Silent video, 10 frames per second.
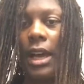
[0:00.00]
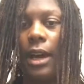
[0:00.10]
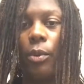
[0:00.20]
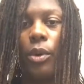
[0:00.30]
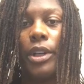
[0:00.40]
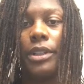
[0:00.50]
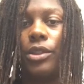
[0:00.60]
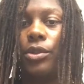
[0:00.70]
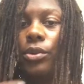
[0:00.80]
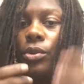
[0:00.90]
I wanted
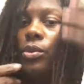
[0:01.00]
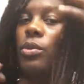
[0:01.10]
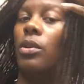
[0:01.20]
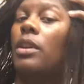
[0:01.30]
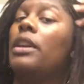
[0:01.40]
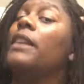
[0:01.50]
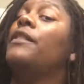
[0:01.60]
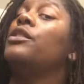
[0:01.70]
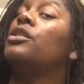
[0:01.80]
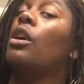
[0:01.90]
to,
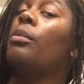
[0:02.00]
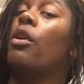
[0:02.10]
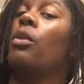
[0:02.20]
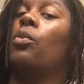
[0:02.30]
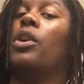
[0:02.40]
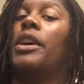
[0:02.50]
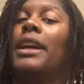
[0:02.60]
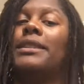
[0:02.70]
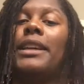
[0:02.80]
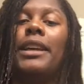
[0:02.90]
if you saw part 1,
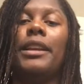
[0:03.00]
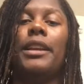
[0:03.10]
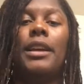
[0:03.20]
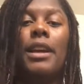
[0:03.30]
I said